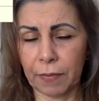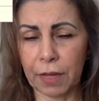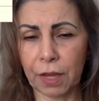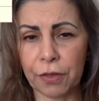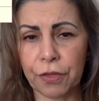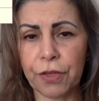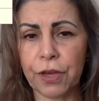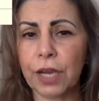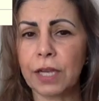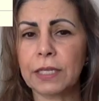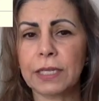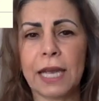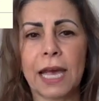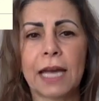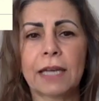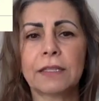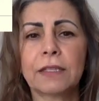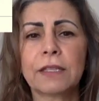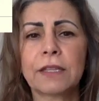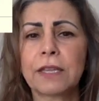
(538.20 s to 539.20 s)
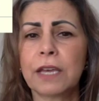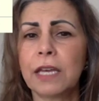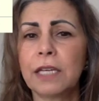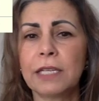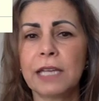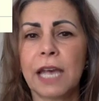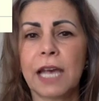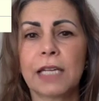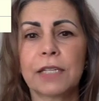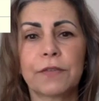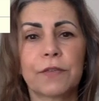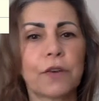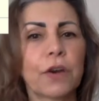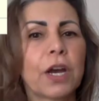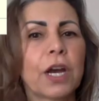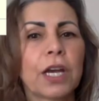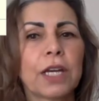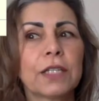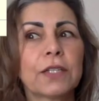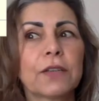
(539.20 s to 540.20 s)
third house. Third house for
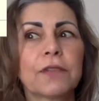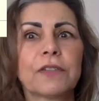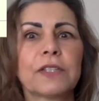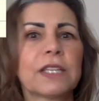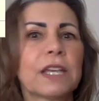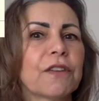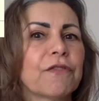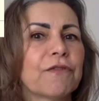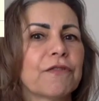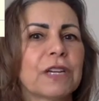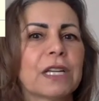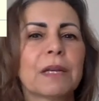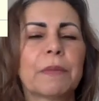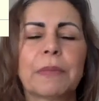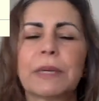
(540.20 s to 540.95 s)
her is obviously a really